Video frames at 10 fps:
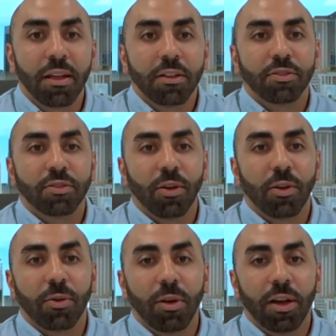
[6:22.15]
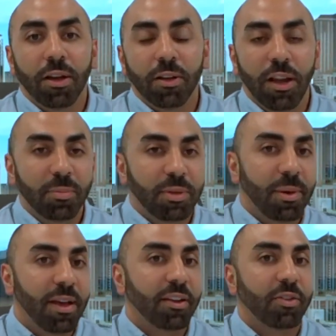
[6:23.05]
So kul am
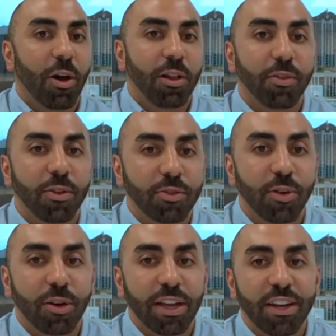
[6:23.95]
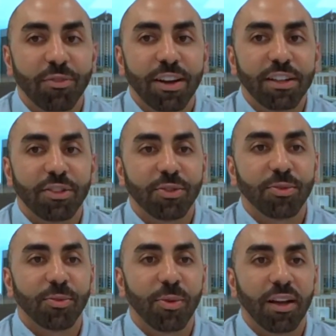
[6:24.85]
tibkhir to all of those who are getting ready
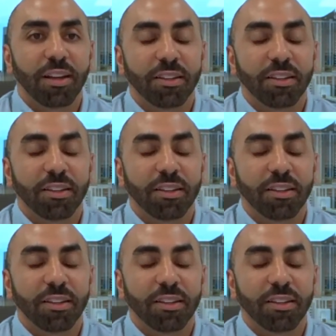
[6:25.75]
to